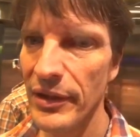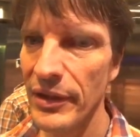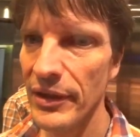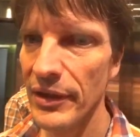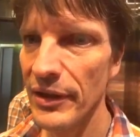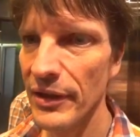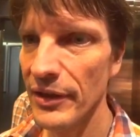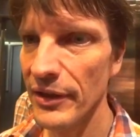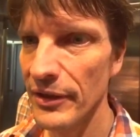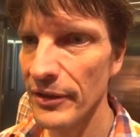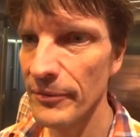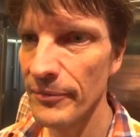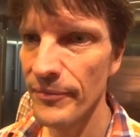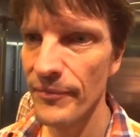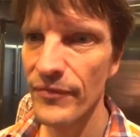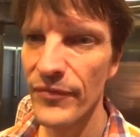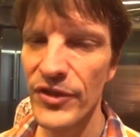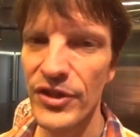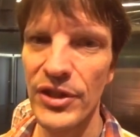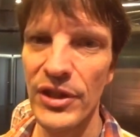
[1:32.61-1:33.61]

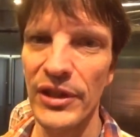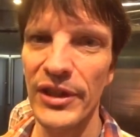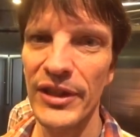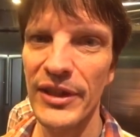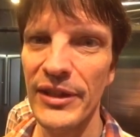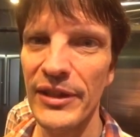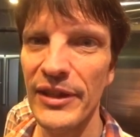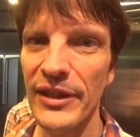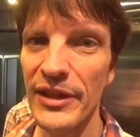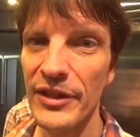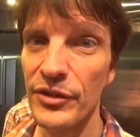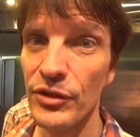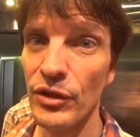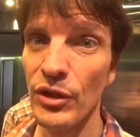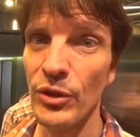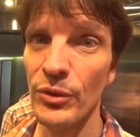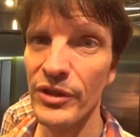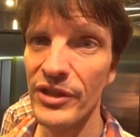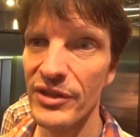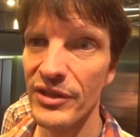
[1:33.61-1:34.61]
Chilaquiles are
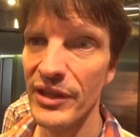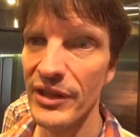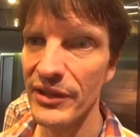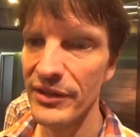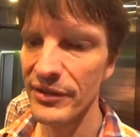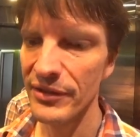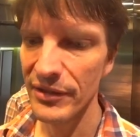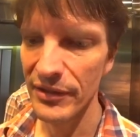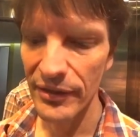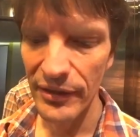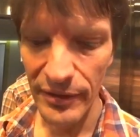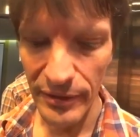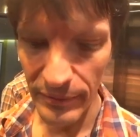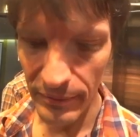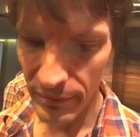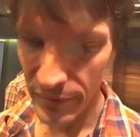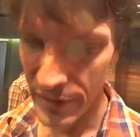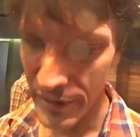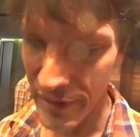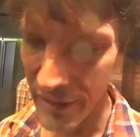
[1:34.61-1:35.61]
always tasty.
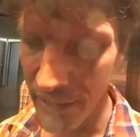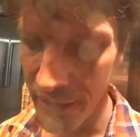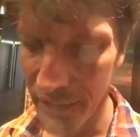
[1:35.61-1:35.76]
But